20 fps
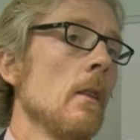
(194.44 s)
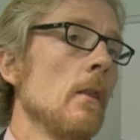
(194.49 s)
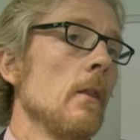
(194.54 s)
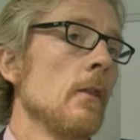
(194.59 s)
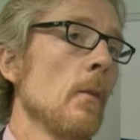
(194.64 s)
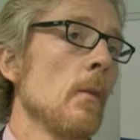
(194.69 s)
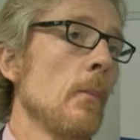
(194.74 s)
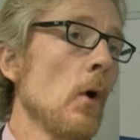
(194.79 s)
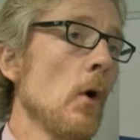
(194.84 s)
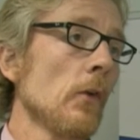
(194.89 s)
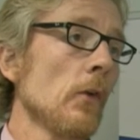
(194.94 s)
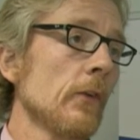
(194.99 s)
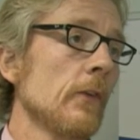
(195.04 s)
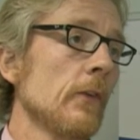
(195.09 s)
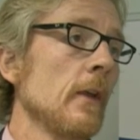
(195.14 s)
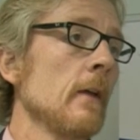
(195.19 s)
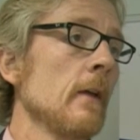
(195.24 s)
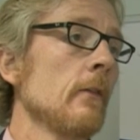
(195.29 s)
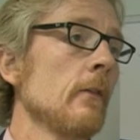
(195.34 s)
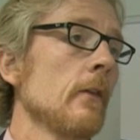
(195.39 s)
The
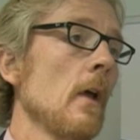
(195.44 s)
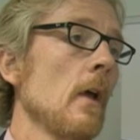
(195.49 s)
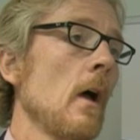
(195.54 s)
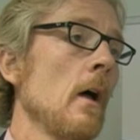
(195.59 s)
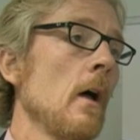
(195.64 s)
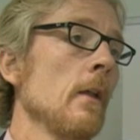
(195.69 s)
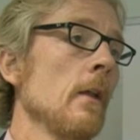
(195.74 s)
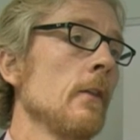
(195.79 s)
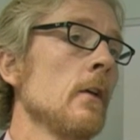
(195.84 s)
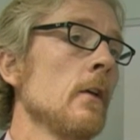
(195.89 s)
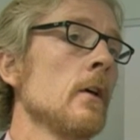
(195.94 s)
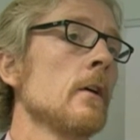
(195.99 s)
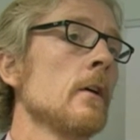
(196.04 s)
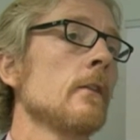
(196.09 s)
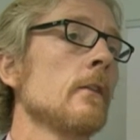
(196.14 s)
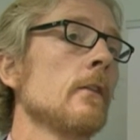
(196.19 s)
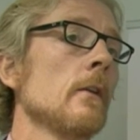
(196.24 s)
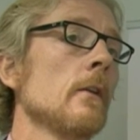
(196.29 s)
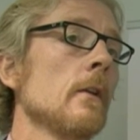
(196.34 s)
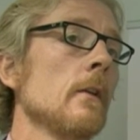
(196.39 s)
positives are
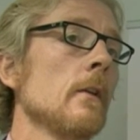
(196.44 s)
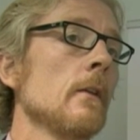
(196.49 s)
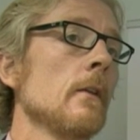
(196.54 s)
that